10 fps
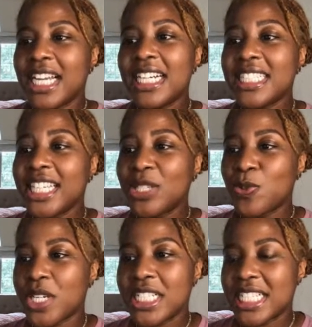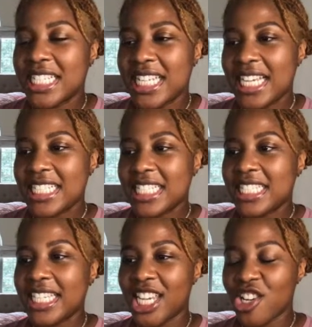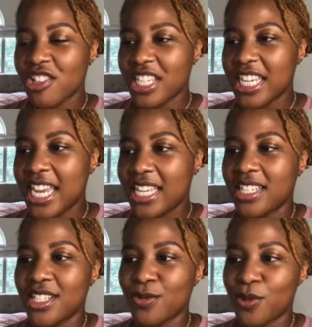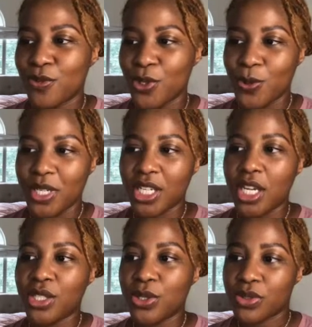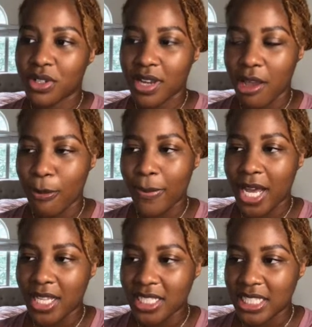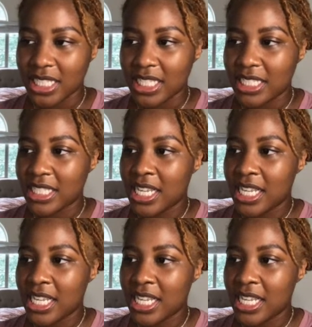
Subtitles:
Elaine works in IT security and is reviewing user count policies.